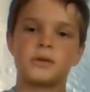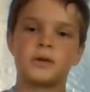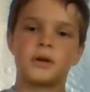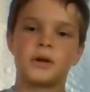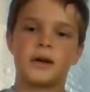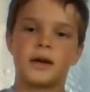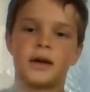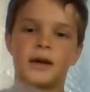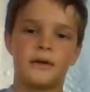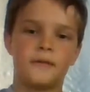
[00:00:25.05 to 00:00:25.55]

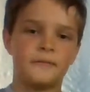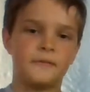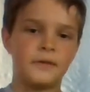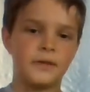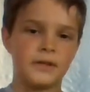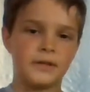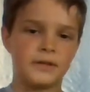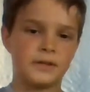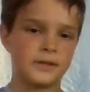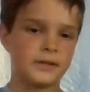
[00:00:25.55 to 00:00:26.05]
I have
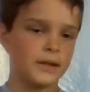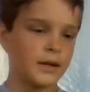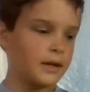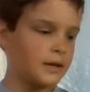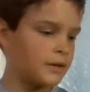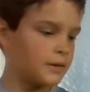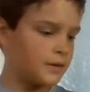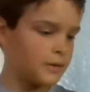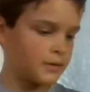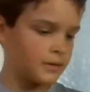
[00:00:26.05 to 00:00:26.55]
these
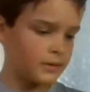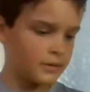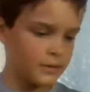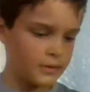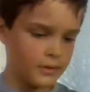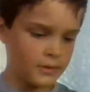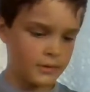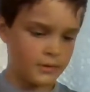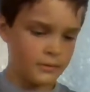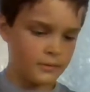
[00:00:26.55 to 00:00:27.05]

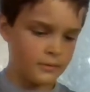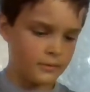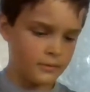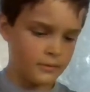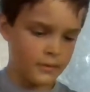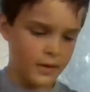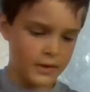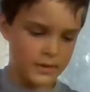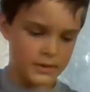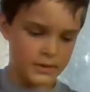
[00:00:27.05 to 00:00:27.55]

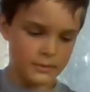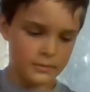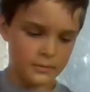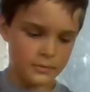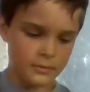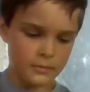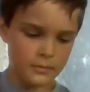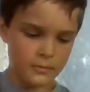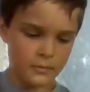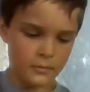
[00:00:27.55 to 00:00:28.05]
pheasant
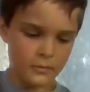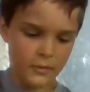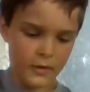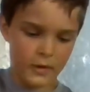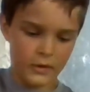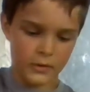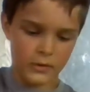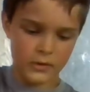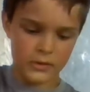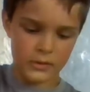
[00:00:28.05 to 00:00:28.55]

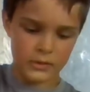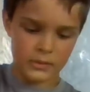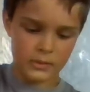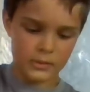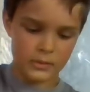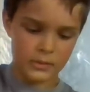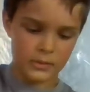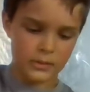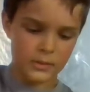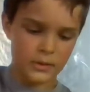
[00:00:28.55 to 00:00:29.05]
feathers.
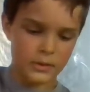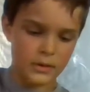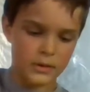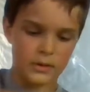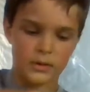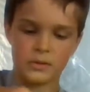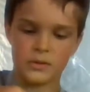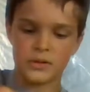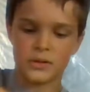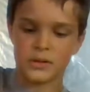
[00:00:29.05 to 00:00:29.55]
I'm
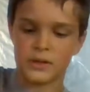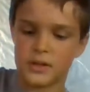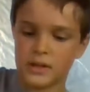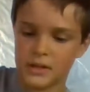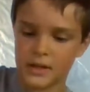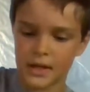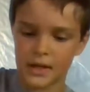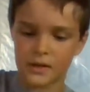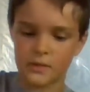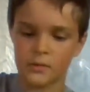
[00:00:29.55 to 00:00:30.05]
just going
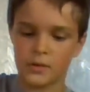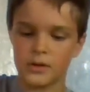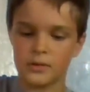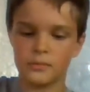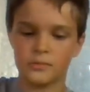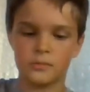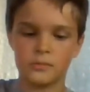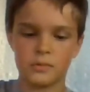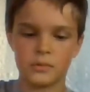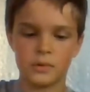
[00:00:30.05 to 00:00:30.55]
to take
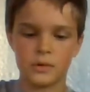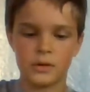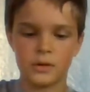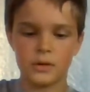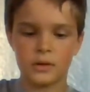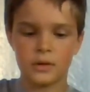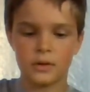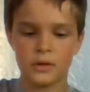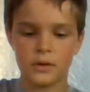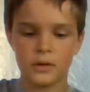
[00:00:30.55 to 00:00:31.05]
one
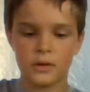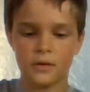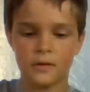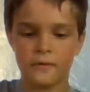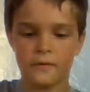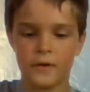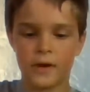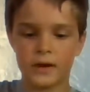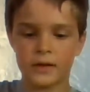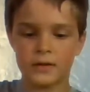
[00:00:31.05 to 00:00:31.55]
and
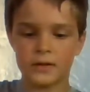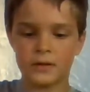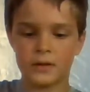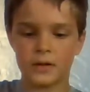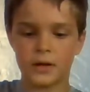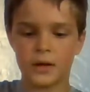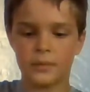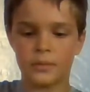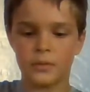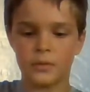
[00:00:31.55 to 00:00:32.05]
find a
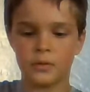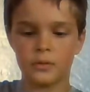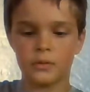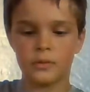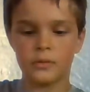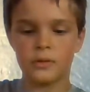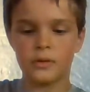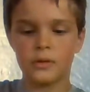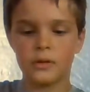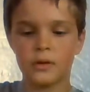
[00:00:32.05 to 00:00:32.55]
couple.
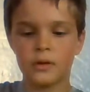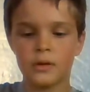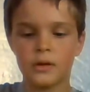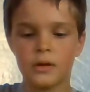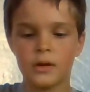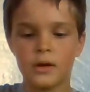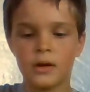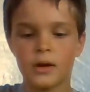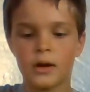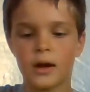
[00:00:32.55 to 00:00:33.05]

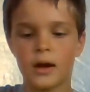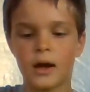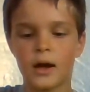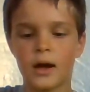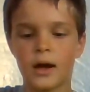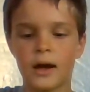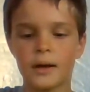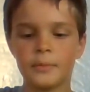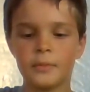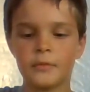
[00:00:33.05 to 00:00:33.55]

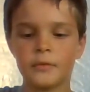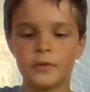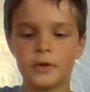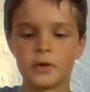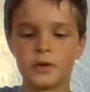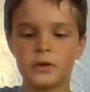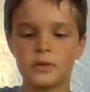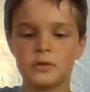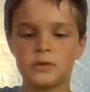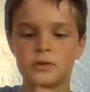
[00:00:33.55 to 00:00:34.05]
I prefer
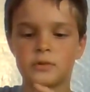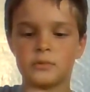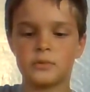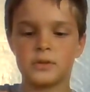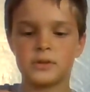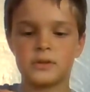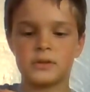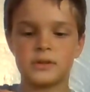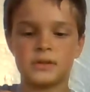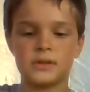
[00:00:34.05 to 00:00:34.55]
to use the
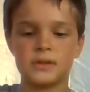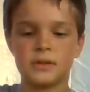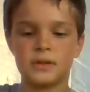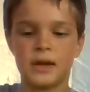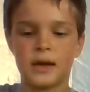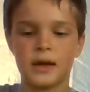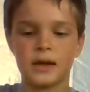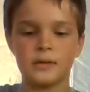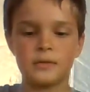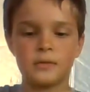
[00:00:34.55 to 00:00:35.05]
ones
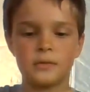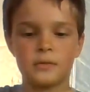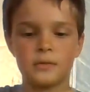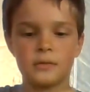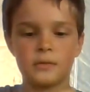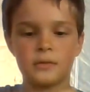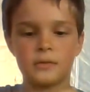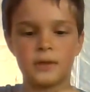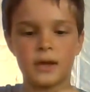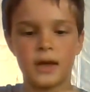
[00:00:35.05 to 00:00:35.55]
that
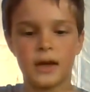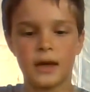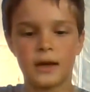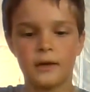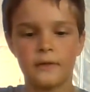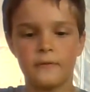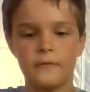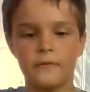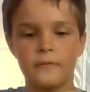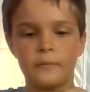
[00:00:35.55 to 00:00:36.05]
they
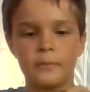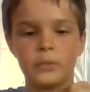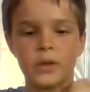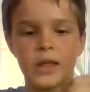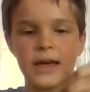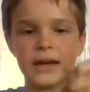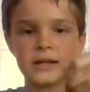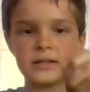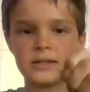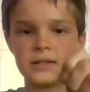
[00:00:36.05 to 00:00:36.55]
have
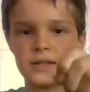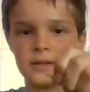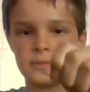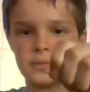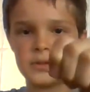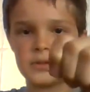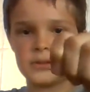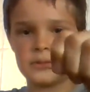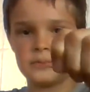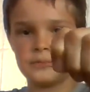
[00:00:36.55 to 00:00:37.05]
black
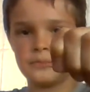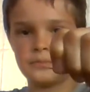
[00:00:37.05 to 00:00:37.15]
tips.